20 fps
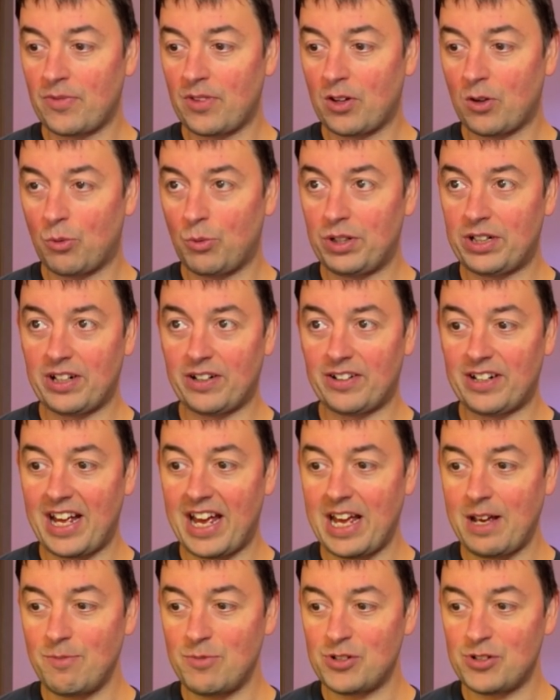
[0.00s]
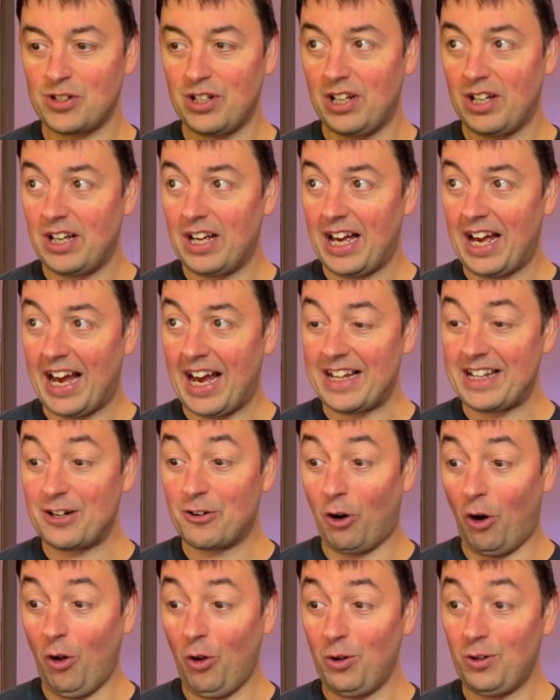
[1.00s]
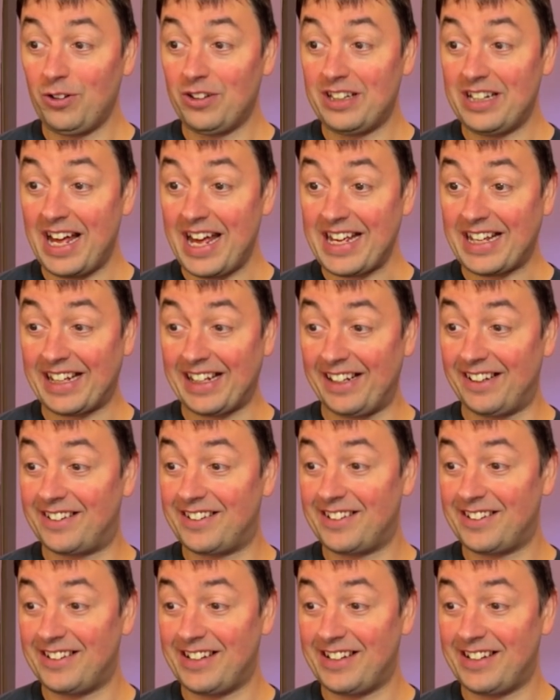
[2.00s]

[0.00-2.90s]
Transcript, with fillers: with their names, and they're all naked.